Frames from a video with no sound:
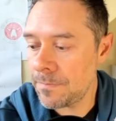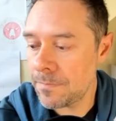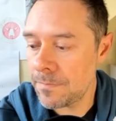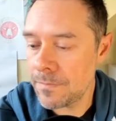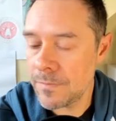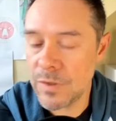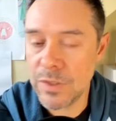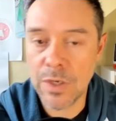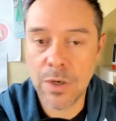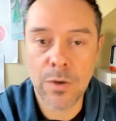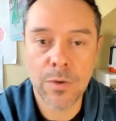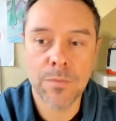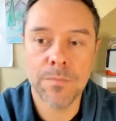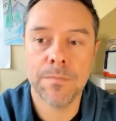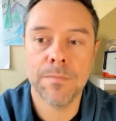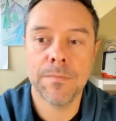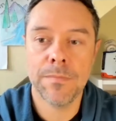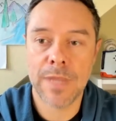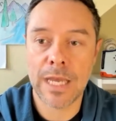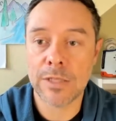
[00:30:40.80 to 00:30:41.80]
So
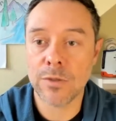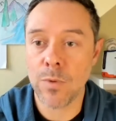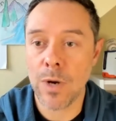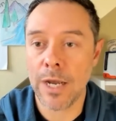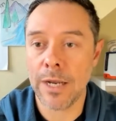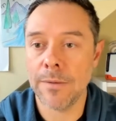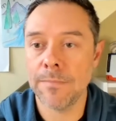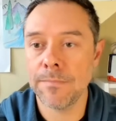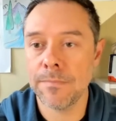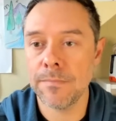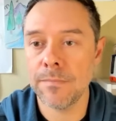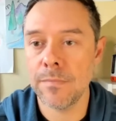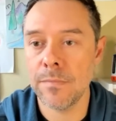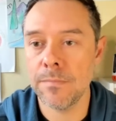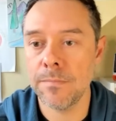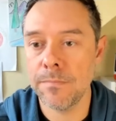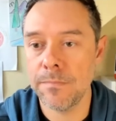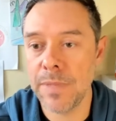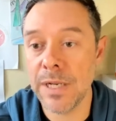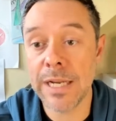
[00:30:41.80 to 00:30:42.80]
that's why.
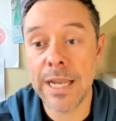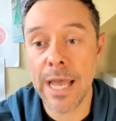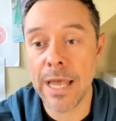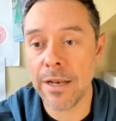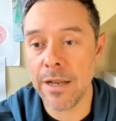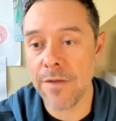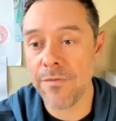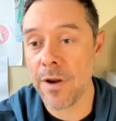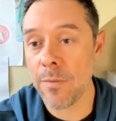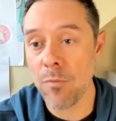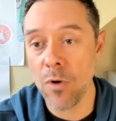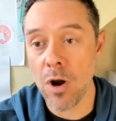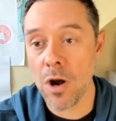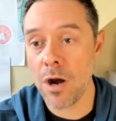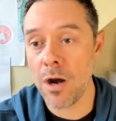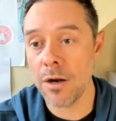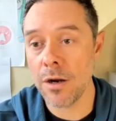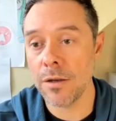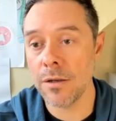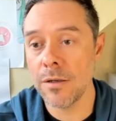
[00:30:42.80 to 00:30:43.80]
But again, if I'm
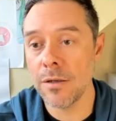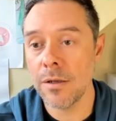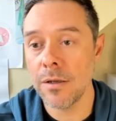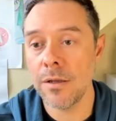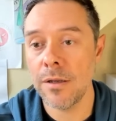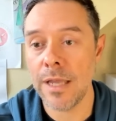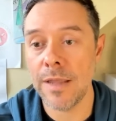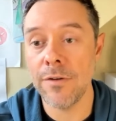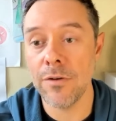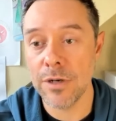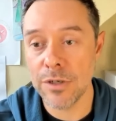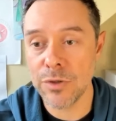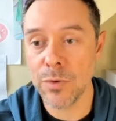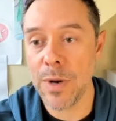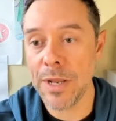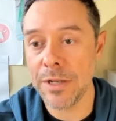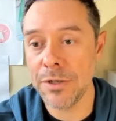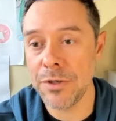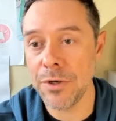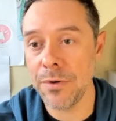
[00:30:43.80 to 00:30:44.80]
wrong and there is a
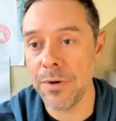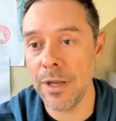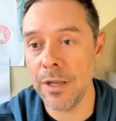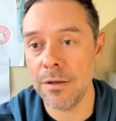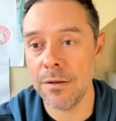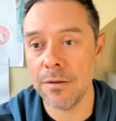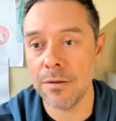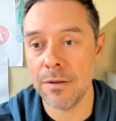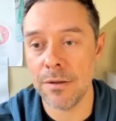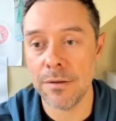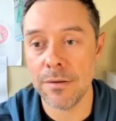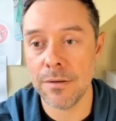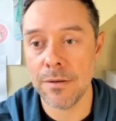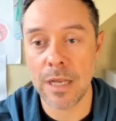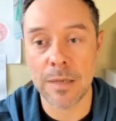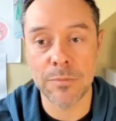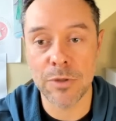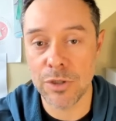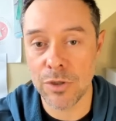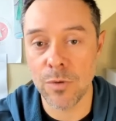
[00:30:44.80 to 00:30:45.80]
way to do it,
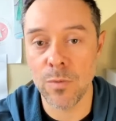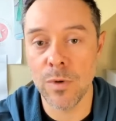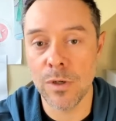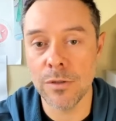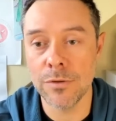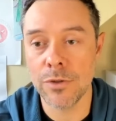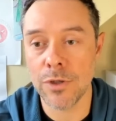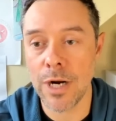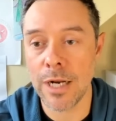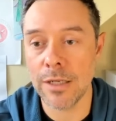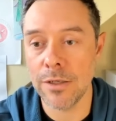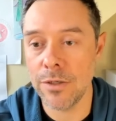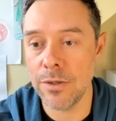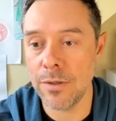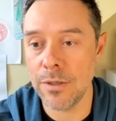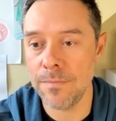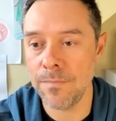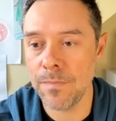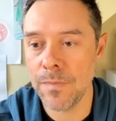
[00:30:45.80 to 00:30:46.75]
I'm sure we'll try to do it.